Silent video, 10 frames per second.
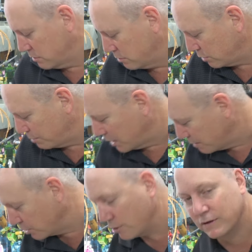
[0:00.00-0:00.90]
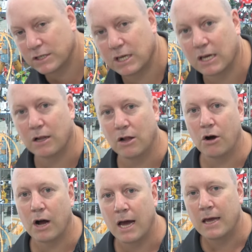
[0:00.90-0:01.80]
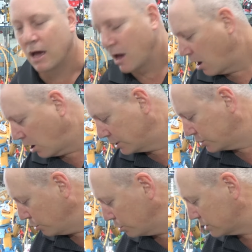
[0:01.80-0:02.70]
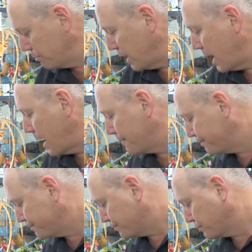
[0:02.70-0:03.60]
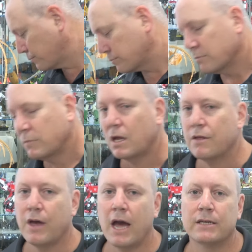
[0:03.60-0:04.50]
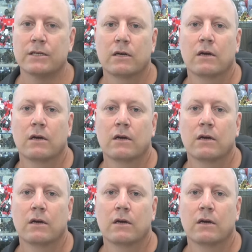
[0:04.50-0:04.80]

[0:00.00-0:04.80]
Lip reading: we better move this thing along, eh? I talked about that